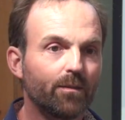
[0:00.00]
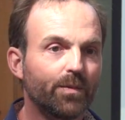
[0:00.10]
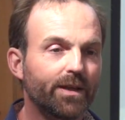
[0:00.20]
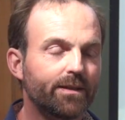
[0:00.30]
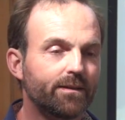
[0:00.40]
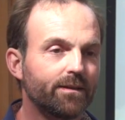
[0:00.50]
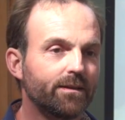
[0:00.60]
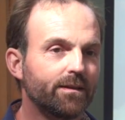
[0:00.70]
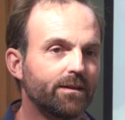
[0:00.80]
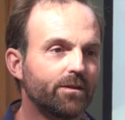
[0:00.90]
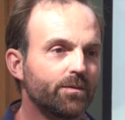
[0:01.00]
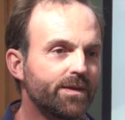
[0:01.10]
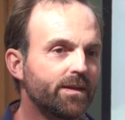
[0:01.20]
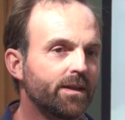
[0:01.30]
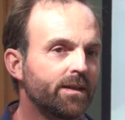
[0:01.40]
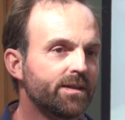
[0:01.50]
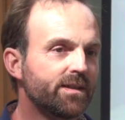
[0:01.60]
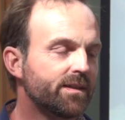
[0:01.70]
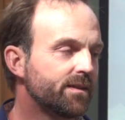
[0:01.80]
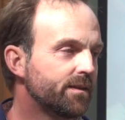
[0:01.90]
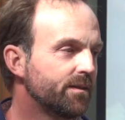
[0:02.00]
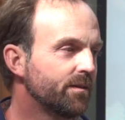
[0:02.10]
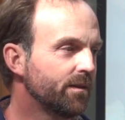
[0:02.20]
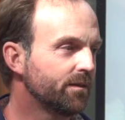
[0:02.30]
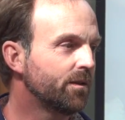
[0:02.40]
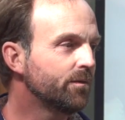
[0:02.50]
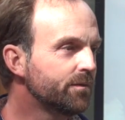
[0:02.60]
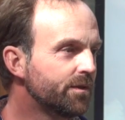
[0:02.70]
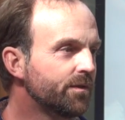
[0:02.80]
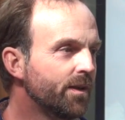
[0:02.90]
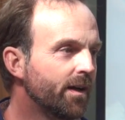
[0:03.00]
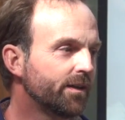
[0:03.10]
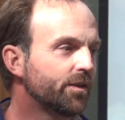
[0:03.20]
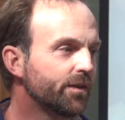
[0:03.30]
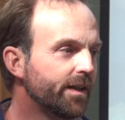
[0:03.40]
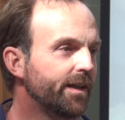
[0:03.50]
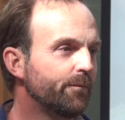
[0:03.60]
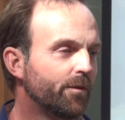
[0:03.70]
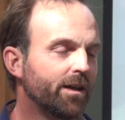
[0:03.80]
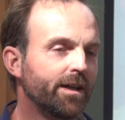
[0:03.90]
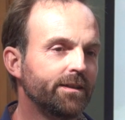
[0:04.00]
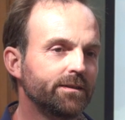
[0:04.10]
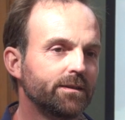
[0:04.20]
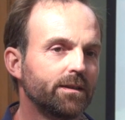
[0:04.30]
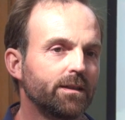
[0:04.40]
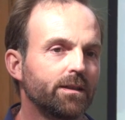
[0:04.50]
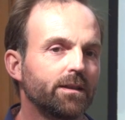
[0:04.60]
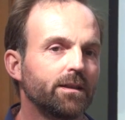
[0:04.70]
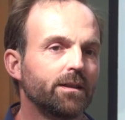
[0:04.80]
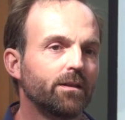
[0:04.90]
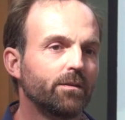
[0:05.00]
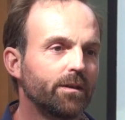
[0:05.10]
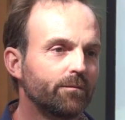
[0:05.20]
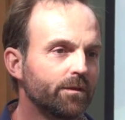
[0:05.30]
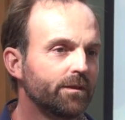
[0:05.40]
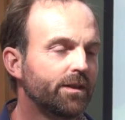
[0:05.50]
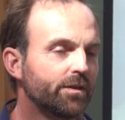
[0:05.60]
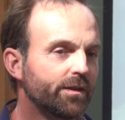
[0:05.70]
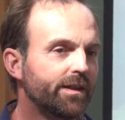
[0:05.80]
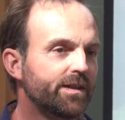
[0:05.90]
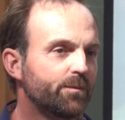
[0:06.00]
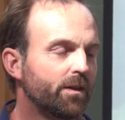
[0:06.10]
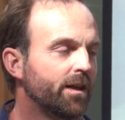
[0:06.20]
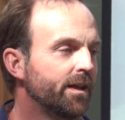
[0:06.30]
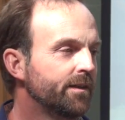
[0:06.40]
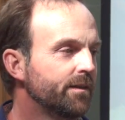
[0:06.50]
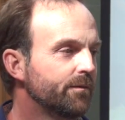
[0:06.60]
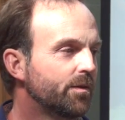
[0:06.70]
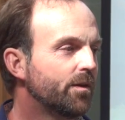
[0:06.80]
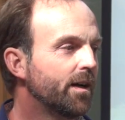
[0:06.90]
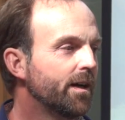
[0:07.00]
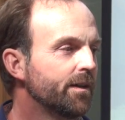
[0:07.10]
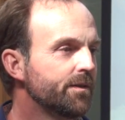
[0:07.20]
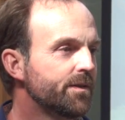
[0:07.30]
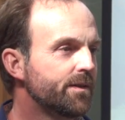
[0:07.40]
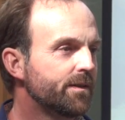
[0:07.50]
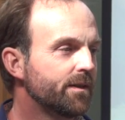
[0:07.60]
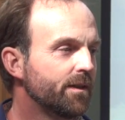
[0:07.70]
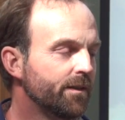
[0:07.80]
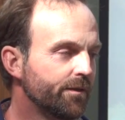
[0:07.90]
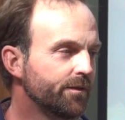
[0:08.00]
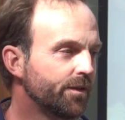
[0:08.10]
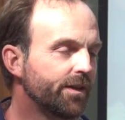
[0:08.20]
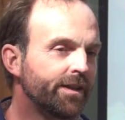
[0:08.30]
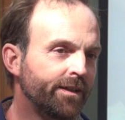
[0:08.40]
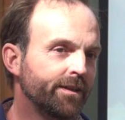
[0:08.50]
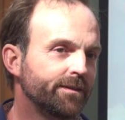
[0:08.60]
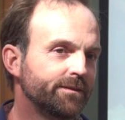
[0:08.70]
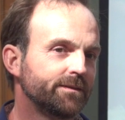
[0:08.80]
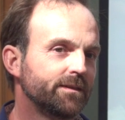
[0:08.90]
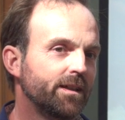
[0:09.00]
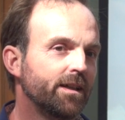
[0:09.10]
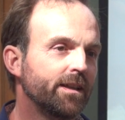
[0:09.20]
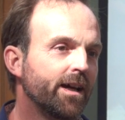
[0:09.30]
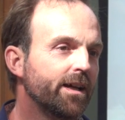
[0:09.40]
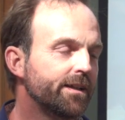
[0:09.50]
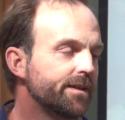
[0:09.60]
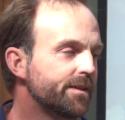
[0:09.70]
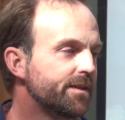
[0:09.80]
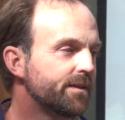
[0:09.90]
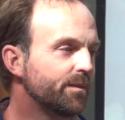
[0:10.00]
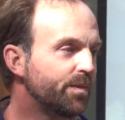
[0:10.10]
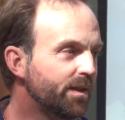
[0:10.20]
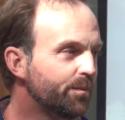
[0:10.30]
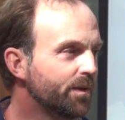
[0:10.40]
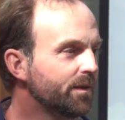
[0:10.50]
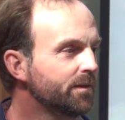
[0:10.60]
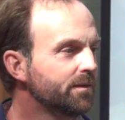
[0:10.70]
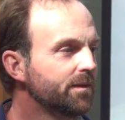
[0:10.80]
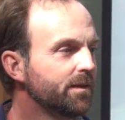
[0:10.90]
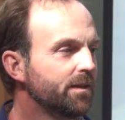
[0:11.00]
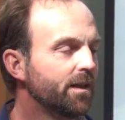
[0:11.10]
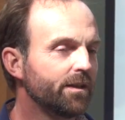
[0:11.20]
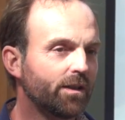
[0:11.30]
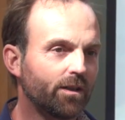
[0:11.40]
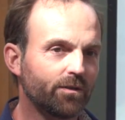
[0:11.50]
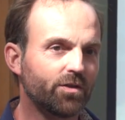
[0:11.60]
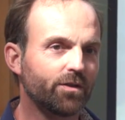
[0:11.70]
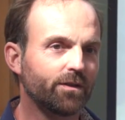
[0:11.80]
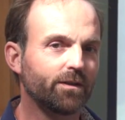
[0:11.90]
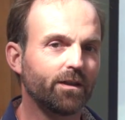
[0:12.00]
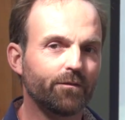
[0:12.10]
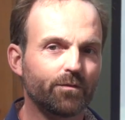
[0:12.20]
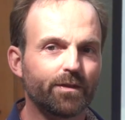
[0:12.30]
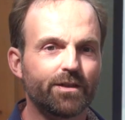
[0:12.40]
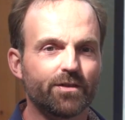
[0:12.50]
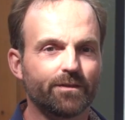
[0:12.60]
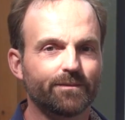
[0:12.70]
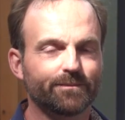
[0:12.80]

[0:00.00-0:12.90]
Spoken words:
but those things alone do not create wine. What really creates wine requires another ingredient, and that is the people and the culture of the region.